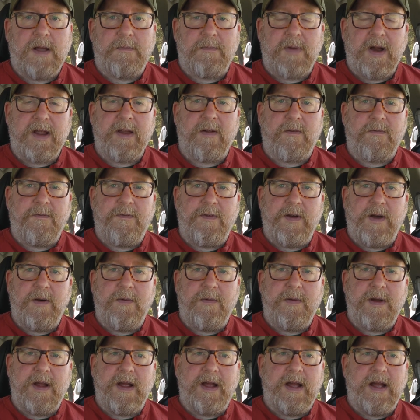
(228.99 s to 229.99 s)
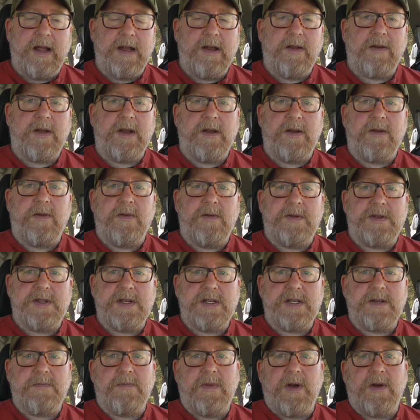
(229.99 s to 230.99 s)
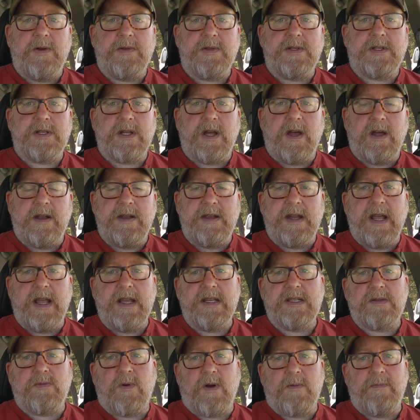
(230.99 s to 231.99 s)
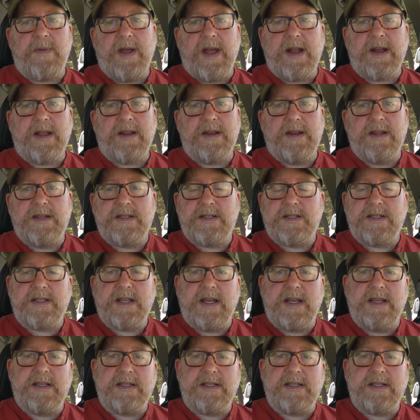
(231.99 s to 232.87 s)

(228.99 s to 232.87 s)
bring your phone, and you can do digimodes on days where band conditions